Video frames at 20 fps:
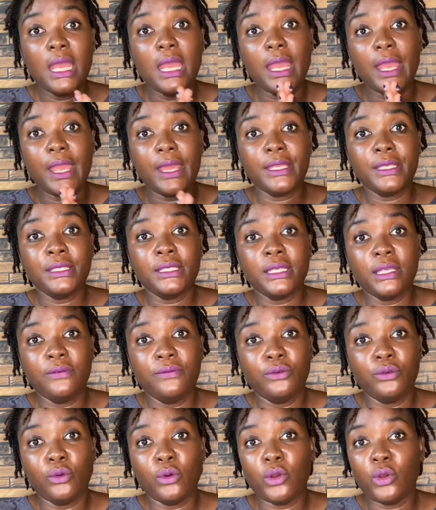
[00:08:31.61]
And if
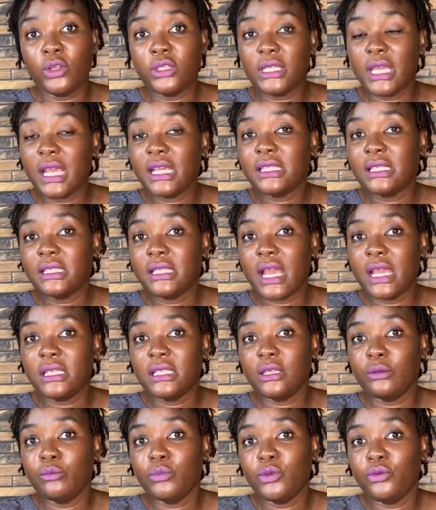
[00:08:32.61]
you're not
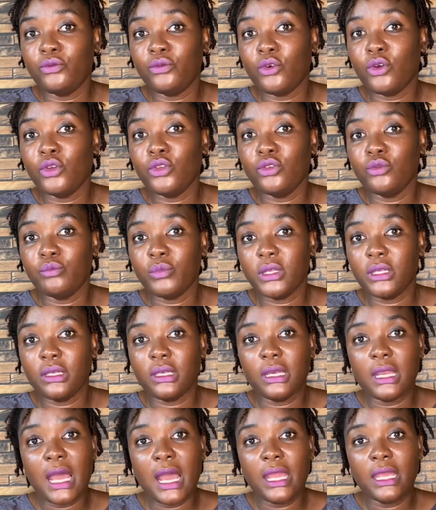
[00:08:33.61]
exercising before, you've been
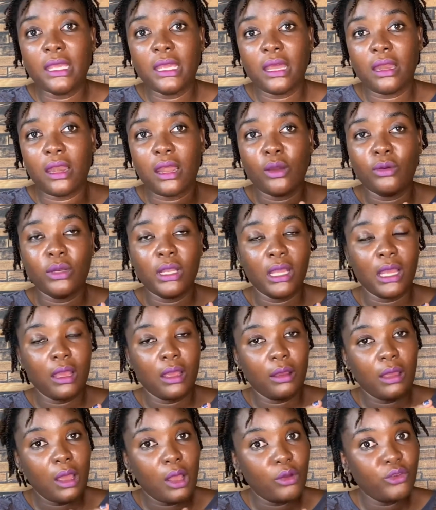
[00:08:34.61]
lying around like a
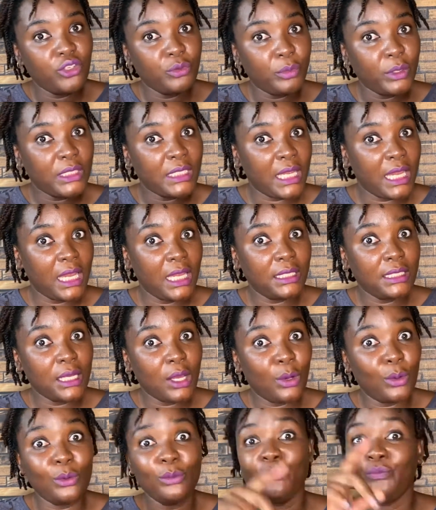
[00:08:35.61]
couch
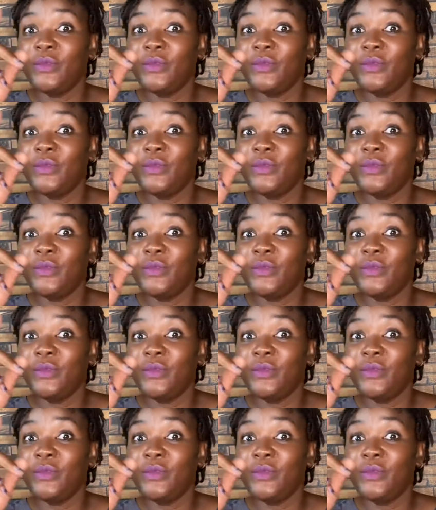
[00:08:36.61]
potato,